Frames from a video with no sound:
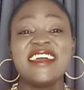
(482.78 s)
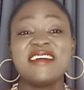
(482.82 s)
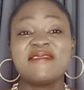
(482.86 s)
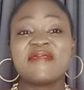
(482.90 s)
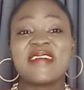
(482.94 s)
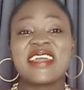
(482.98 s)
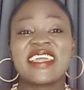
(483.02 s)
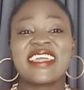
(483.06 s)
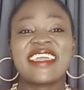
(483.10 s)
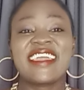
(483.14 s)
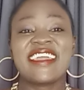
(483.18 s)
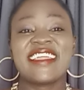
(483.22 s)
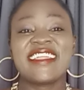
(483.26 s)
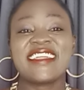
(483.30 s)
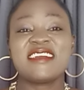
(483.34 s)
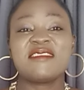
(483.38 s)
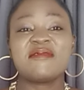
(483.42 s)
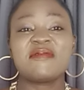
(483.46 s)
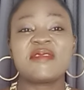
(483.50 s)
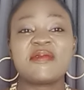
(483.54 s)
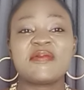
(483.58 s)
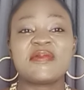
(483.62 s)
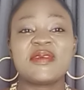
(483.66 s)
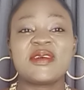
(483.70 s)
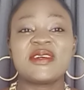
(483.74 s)
My
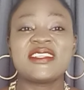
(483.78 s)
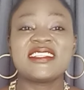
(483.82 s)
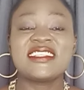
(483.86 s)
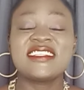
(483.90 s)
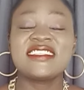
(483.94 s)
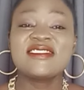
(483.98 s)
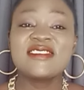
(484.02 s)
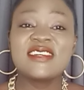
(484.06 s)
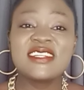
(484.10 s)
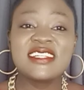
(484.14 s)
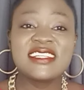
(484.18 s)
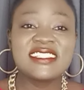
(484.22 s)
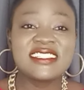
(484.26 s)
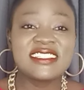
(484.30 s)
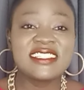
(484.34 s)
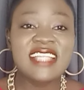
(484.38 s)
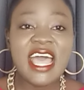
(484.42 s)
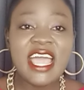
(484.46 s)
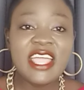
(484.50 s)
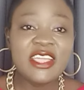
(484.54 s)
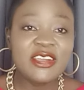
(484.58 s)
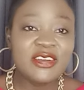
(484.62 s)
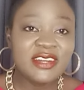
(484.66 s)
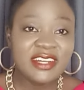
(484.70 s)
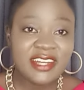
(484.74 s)
Kenyan people. This one is
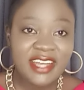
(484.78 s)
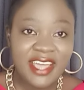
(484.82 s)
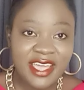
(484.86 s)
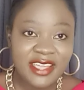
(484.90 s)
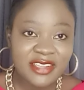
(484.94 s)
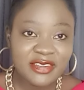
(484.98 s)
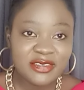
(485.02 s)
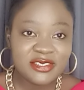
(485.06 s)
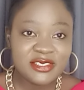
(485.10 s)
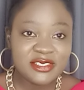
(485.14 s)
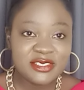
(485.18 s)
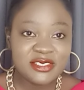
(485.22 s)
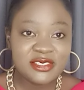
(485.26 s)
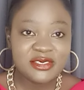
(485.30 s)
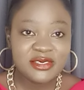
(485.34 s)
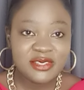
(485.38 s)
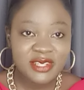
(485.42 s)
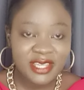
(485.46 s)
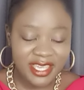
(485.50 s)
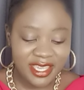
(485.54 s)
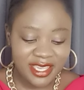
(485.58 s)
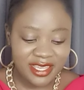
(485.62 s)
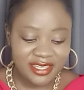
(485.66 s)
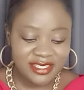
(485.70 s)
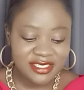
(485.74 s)
Nayo Nayo. Do you
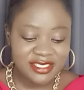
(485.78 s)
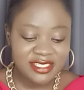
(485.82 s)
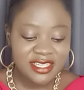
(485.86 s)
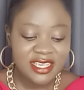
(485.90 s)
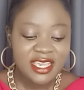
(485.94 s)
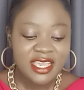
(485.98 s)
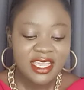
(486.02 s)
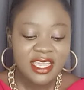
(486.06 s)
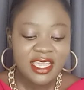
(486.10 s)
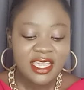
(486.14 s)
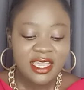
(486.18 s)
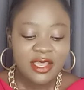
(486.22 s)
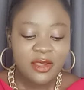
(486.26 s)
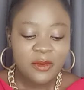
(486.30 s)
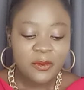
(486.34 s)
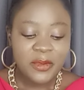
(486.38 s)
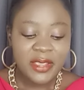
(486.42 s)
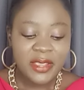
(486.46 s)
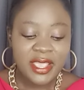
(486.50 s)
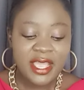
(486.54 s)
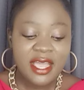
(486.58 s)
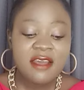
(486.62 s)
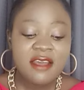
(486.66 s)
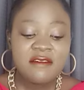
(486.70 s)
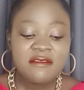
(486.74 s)
get?
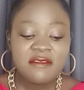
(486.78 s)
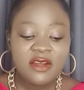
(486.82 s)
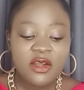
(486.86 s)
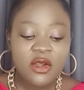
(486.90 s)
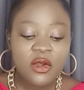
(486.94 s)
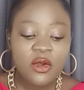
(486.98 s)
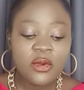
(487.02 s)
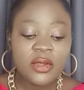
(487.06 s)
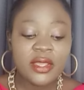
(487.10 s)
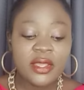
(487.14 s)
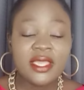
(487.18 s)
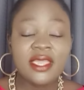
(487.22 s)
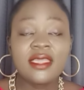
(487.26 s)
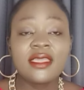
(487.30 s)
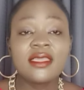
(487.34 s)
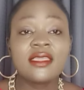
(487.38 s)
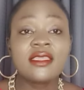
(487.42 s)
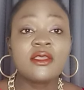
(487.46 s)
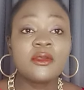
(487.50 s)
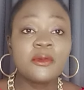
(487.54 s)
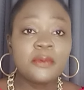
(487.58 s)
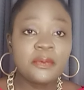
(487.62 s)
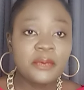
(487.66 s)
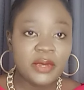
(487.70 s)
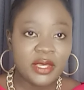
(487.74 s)
We have Okay
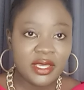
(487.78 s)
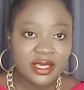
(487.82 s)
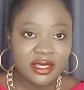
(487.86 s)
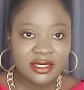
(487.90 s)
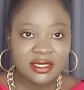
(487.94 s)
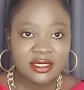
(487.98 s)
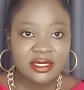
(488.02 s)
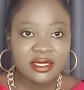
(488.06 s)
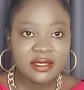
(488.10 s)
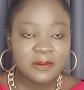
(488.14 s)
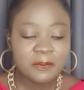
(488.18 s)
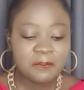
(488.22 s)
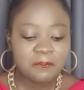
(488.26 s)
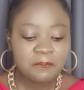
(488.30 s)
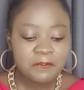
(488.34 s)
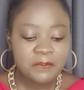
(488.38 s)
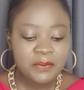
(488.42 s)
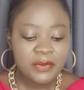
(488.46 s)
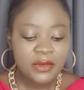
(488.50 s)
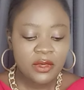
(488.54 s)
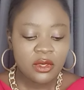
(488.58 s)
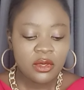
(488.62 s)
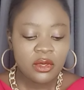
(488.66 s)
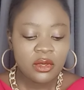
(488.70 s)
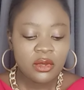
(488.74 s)
Cupid.
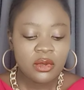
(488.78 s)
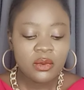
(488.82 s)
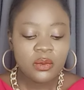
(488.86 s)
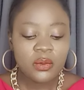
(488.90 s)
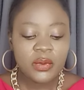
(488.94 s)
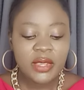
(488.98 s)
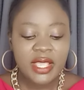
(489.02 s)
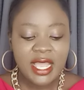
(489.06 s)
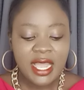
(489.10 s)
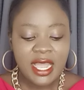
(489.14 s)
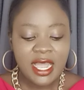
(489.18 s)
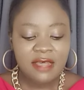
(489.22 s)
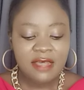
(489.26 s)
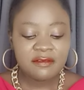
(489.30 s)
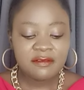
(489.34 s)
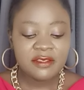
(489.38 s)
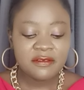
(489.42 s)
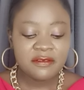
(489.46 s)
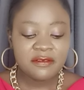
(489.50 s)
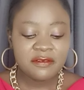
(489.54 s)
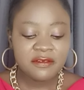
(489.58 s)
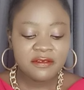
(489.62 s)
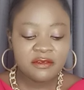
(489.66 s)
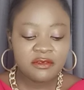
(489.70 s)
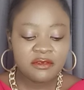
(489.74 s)
We have the
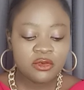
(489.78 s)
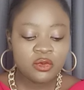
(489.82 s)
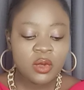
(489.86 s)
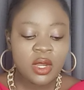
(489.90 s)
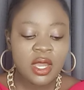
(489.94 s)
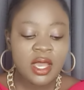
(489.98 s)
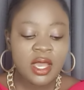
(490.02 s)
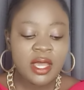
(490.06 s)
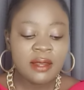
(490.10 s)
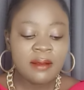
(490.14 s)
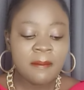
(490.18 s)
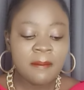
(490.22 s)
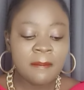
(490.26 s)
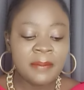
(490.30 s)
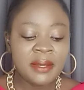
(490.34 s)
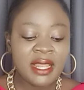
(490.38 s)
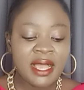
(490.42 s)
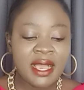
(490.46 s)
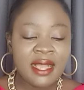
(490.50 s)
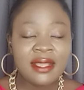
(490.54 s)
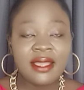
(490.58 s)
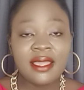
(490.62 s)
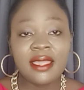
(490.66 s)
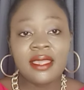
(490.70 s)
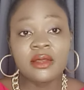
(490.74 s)
fifth one,
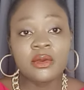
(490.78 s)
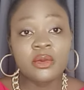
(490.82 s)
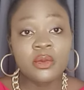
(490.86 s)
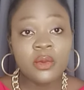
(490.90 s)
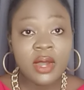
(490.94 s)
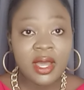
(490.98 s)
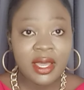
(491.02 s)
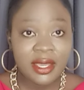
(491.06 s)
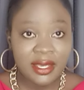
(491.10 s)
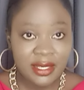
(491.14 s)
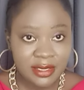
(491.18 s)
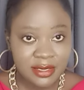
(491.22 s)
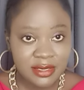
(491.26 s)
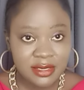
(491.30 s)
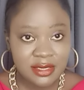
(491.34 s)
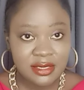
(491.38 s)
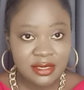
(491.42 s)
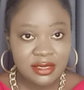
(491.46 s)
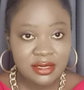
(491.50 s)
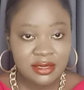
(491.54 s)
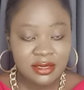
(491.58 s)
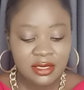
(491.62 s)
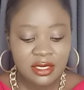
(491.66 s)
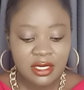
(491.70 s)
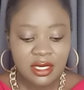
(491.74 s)
Black and White.
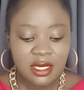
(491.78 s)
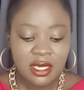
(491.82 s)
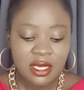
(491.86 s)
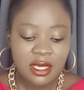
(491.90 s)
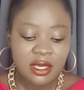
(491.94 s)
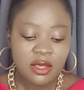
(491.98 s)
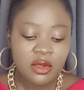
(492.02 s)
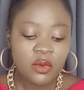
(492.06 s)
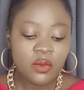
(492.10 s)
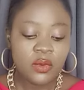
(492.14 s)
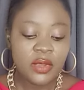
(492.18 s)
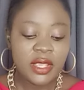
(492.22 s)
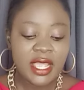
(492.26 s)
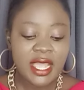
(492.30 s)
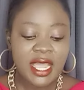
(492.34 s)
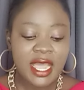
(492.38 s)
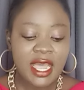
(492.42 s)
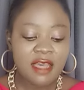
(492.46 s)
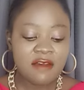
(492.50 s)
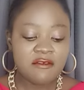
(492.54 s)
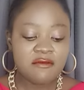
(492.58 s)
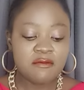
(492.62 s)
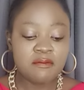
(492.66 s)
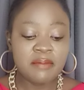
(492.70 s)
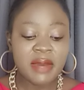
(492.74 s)
We
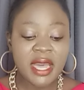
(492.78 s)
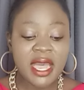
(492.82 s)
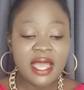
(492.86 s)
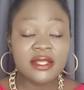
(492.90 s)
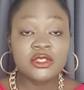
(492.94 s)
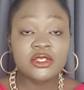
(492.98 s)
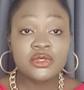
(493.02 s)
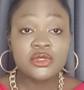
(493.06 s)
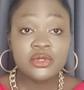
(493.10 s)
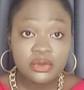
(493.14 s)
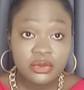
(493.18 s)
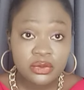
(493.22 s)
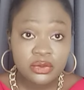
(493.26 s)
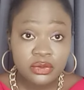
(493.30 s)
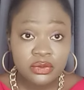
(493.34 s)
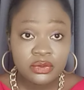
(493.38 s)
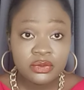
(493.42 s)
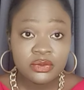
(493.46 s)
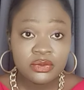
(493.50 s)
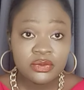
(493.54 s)
have Badoo.